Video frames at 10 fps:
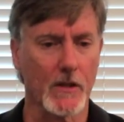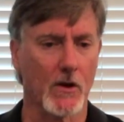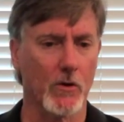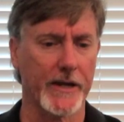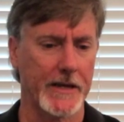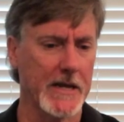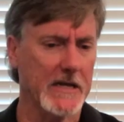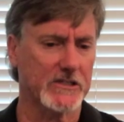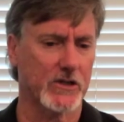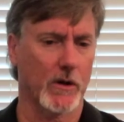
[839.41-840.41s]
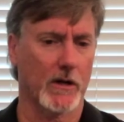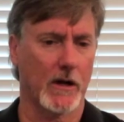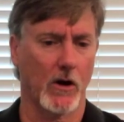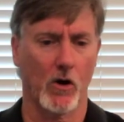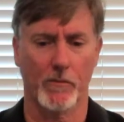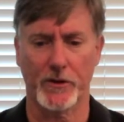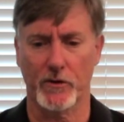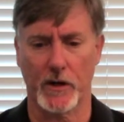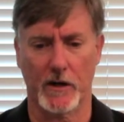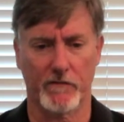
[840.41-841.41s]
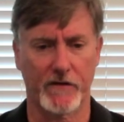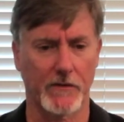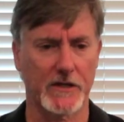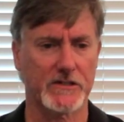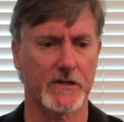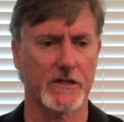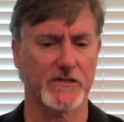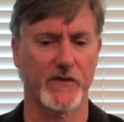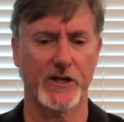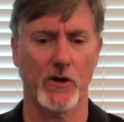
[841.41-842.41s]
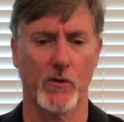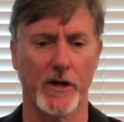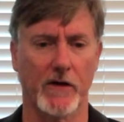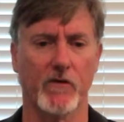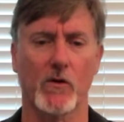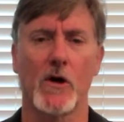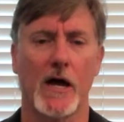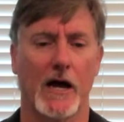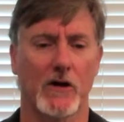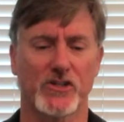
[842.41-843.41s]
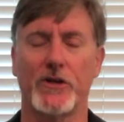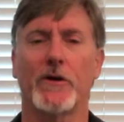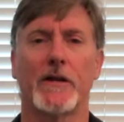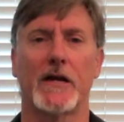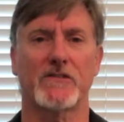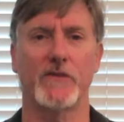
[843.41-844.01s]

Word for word: Okay, so uh, I hope you uh, found this, this video helpful. I'll see you in the next